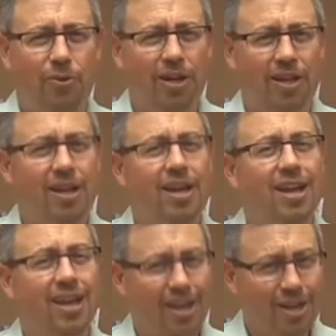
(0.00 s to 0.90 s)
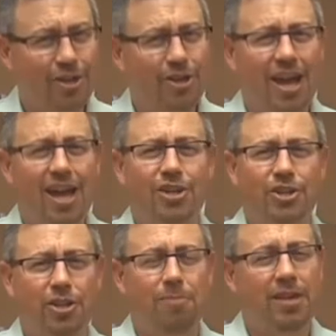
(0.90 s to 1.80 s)
if you will it could
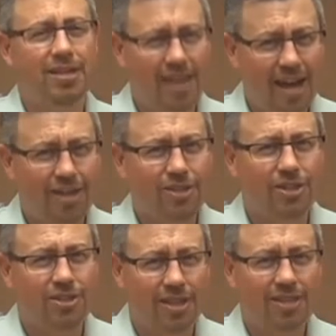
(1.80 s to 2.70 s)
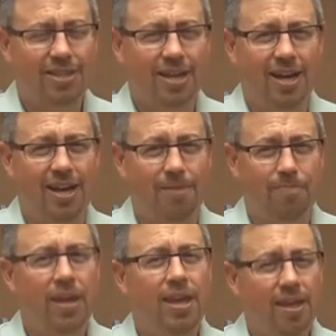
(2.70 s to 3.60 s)
actually be taxes this
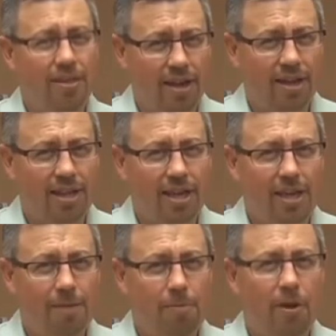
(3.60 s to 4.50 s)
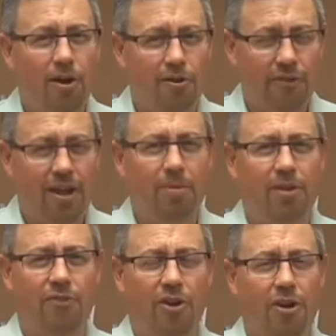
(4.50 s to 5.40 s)
time that keep our
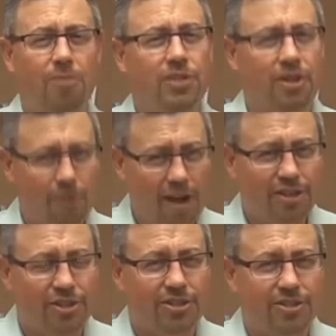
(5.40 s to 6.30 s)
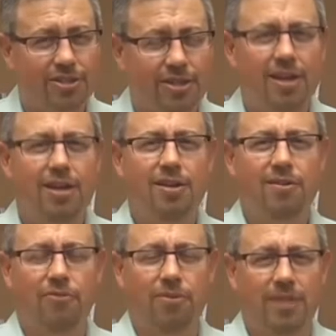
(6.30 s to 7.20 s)
family farms and ranches
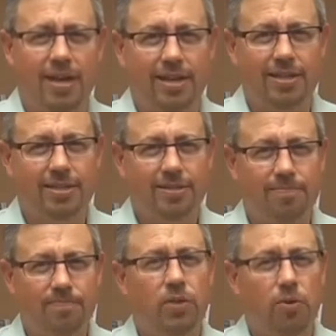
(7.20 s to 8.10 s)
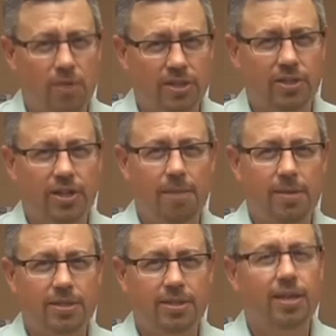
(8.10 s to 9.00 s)
from dying russell
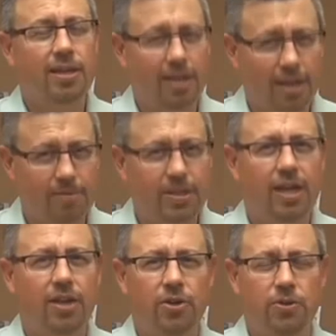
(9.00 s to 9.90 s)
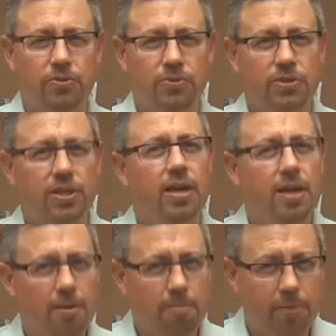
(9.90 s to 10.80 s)
nemitz mtn
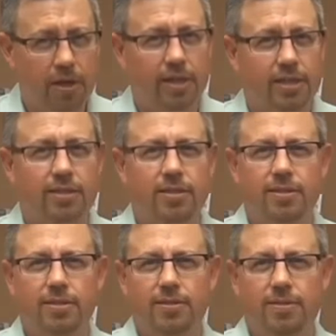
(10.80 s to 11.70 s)
news billing